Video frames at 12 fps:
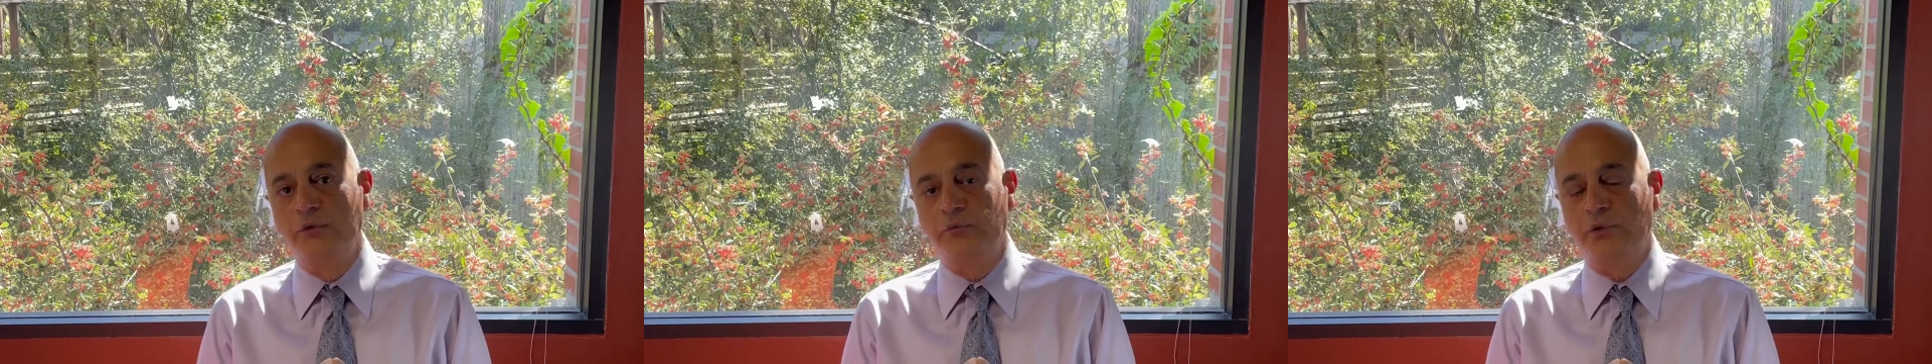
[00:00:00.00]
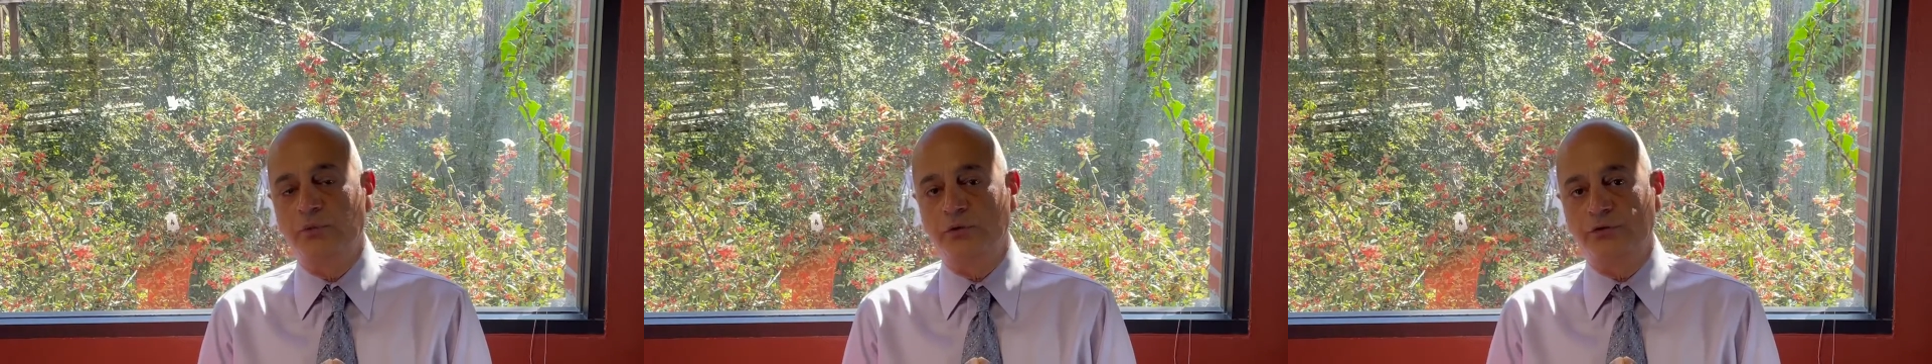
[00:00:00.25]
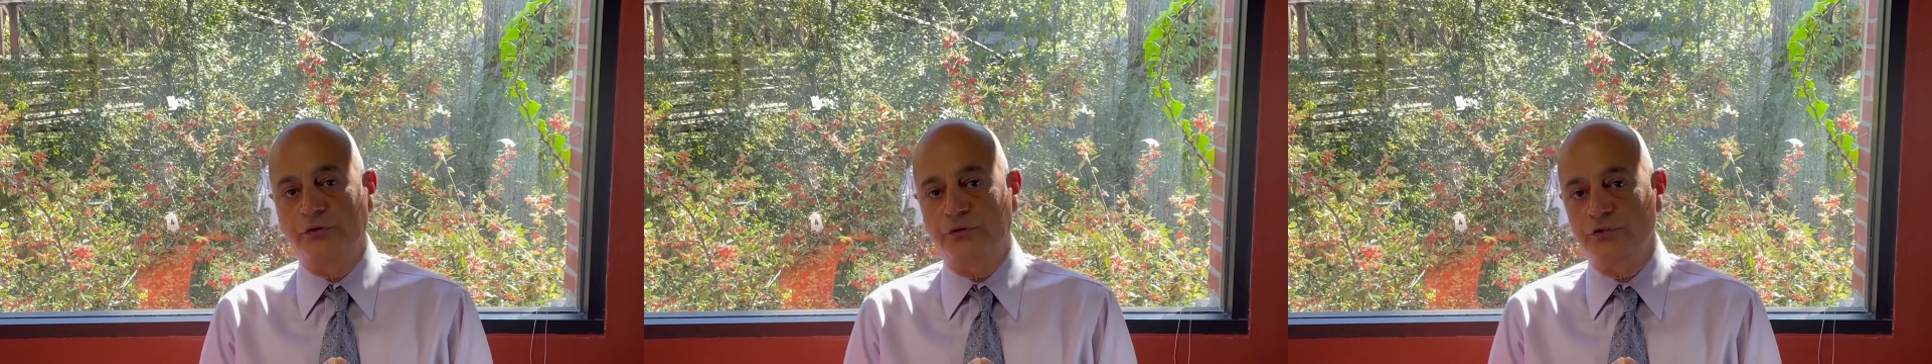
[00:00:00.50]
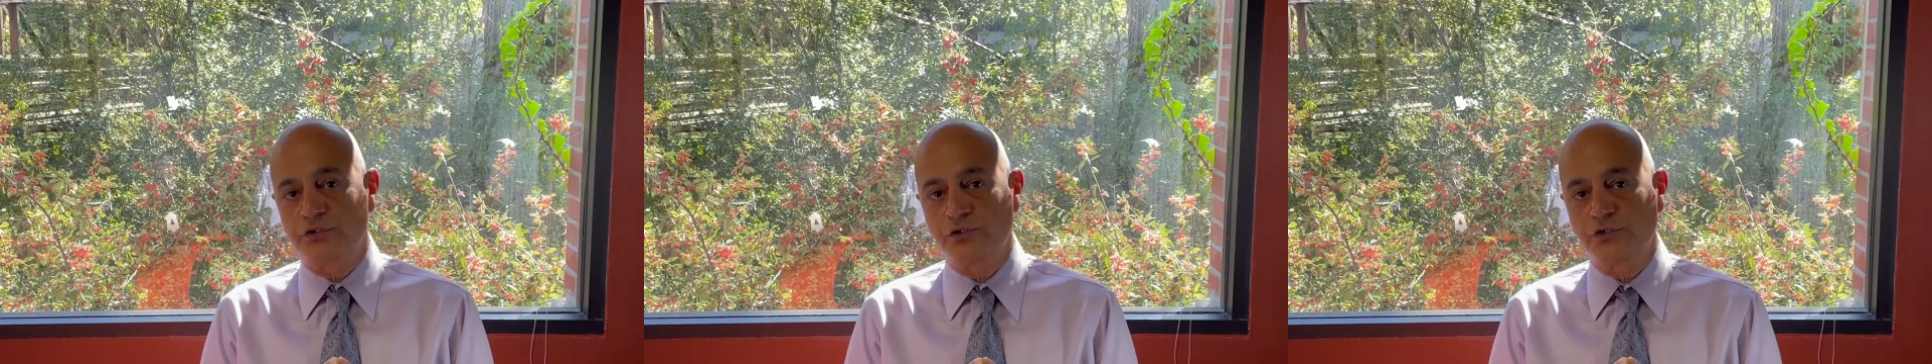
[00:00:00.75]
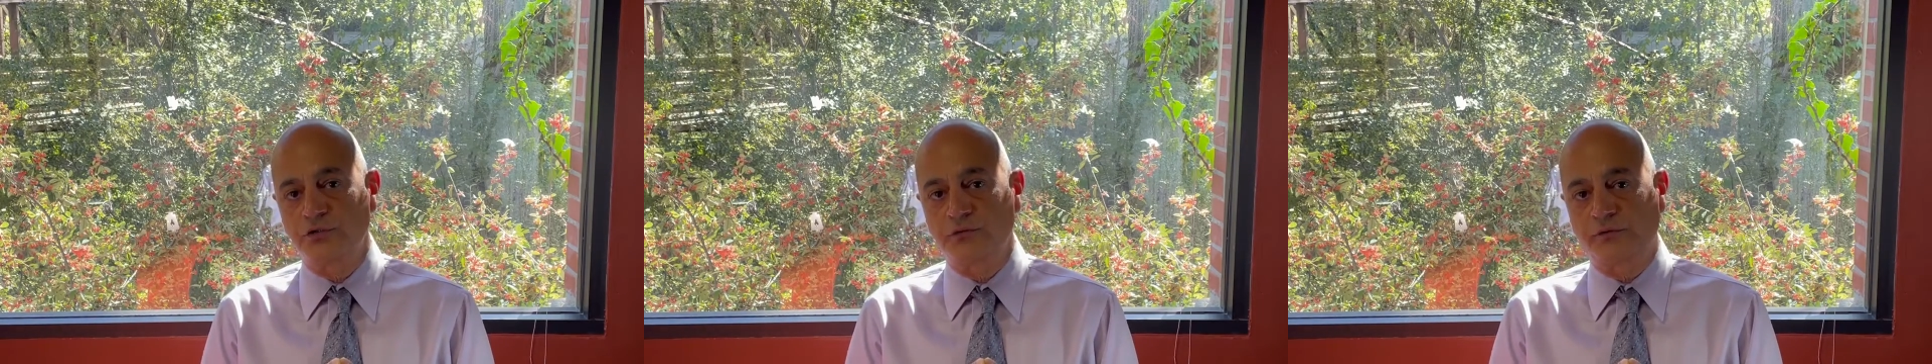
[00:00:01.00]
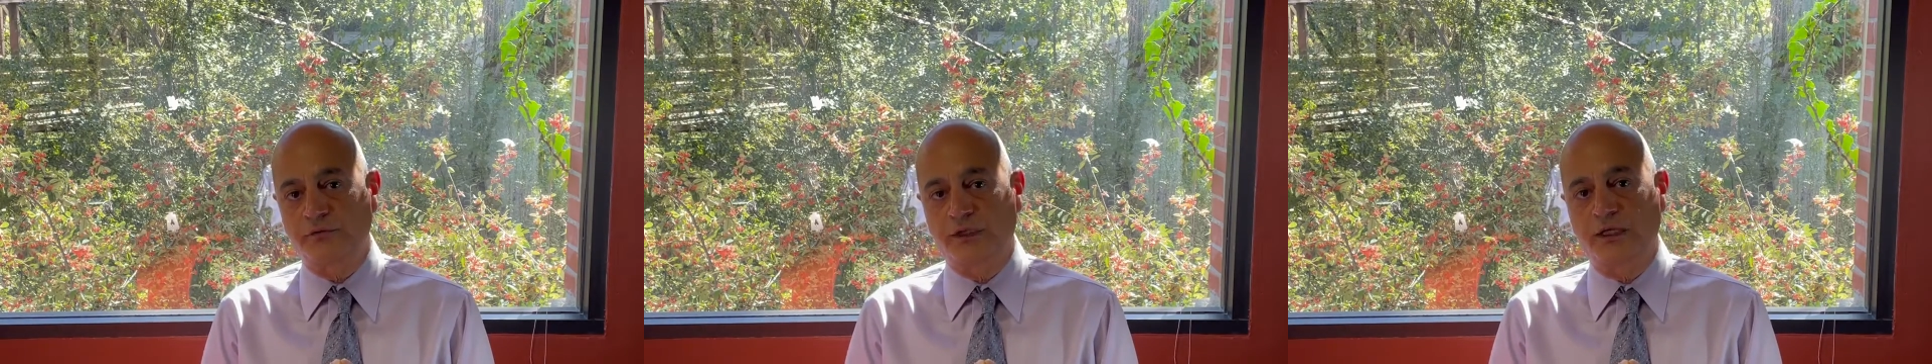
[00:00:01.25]
people to consume
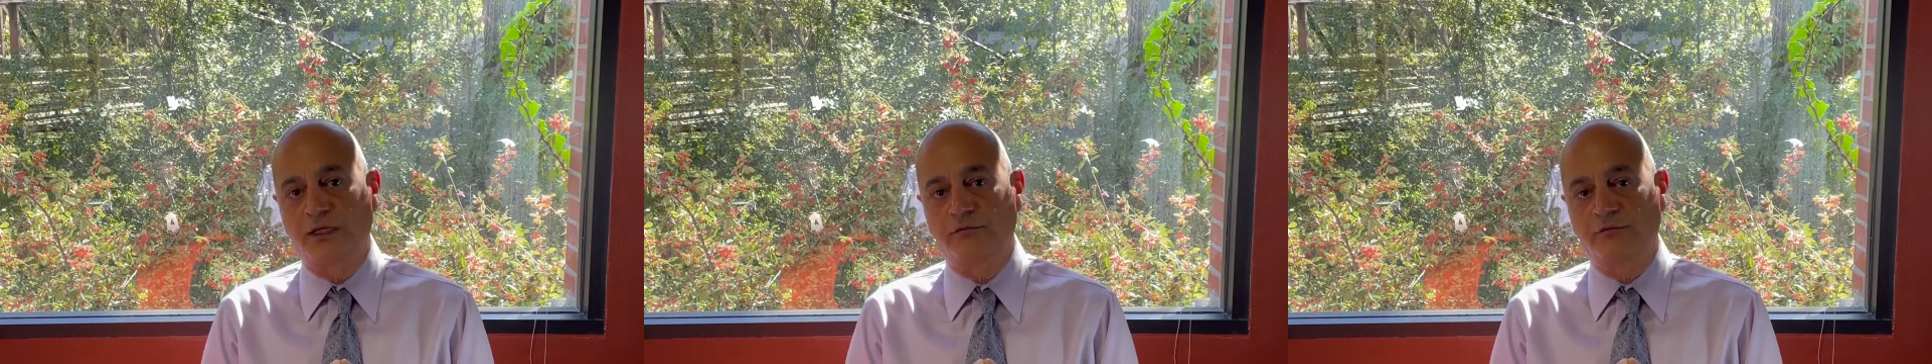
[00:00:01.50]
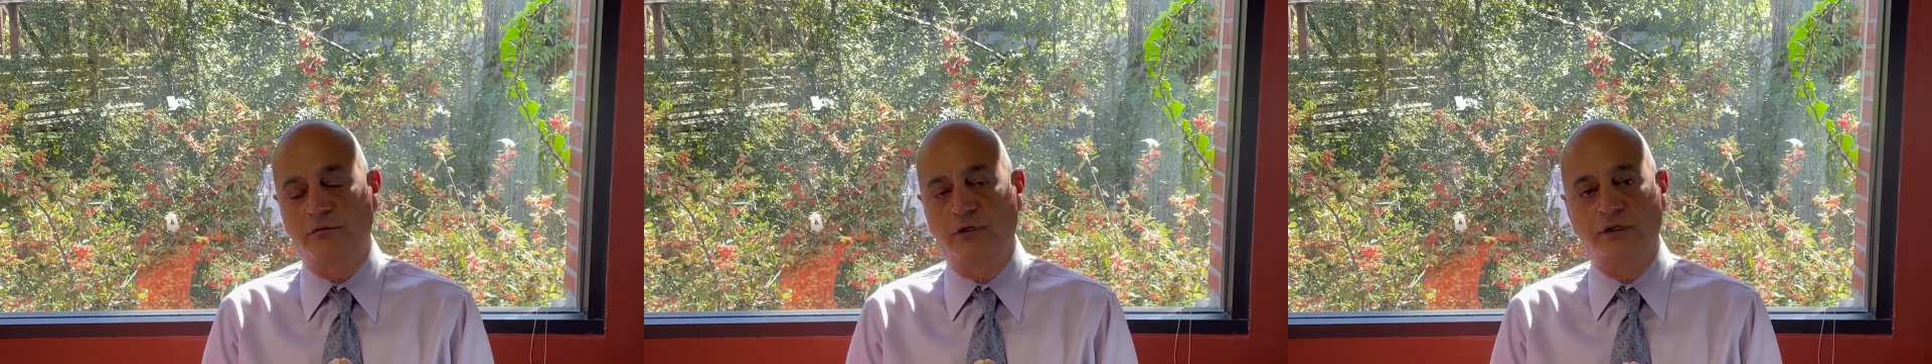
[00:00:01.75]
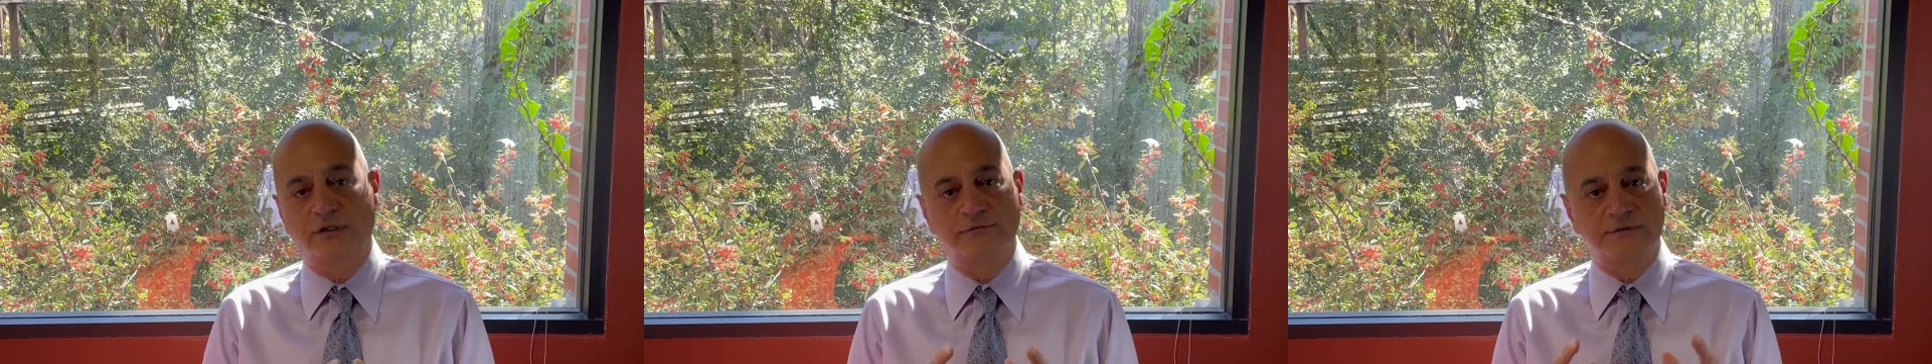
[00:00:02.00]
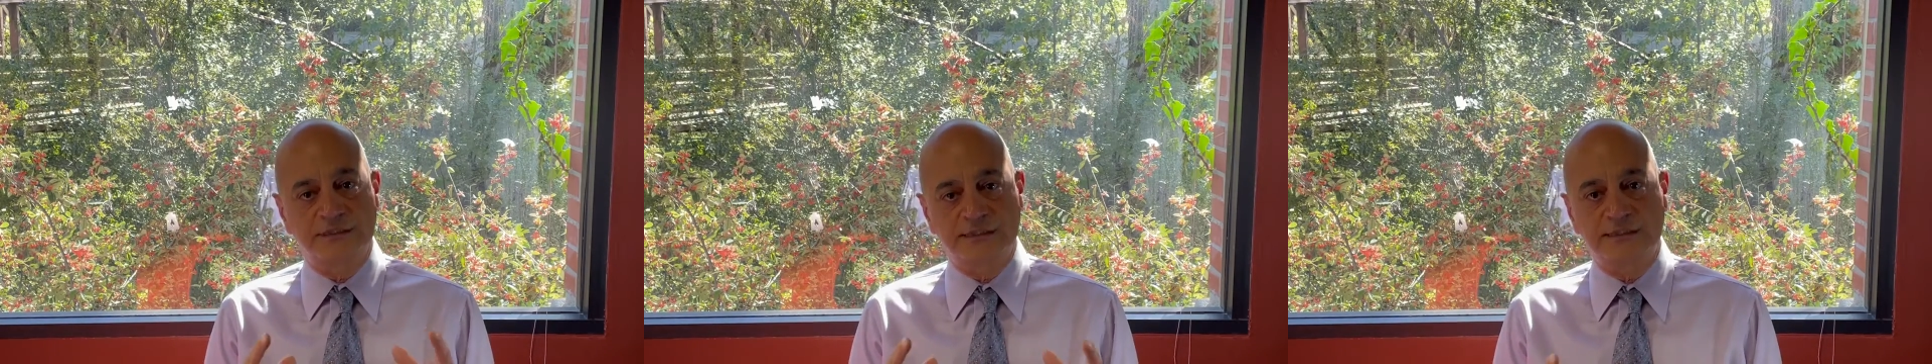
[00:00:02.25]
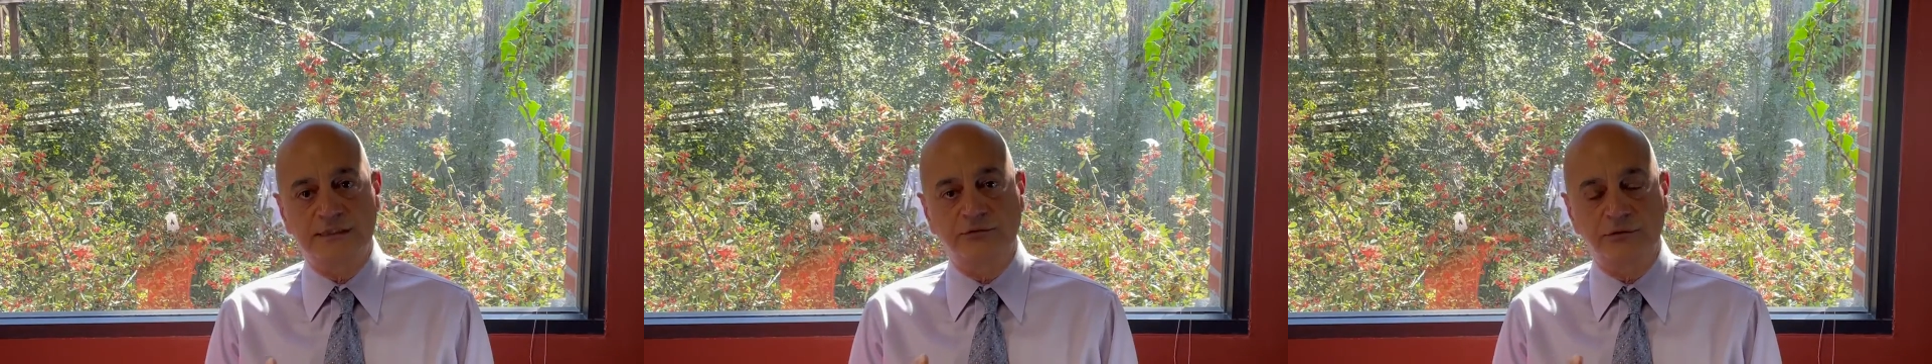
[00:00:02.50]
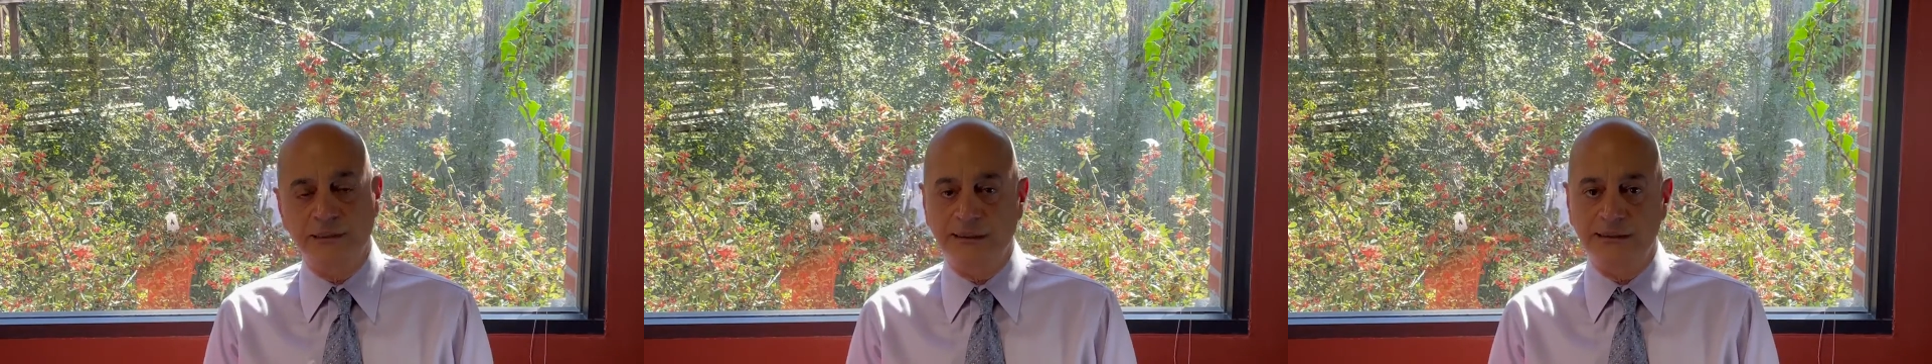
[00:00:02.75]
if they have chronic fatigue
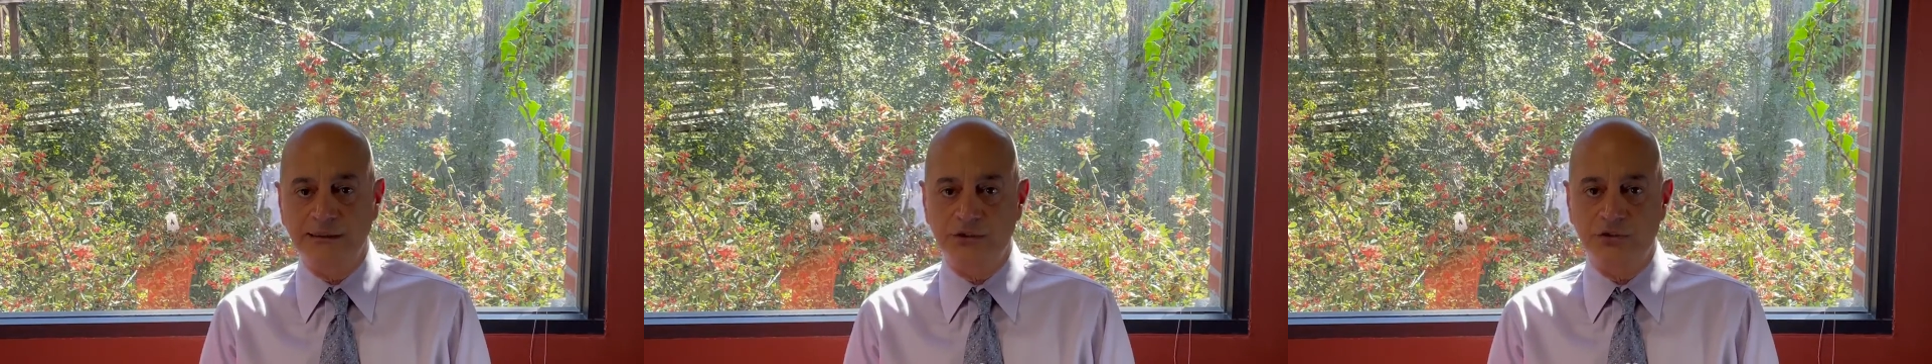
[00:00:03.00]
related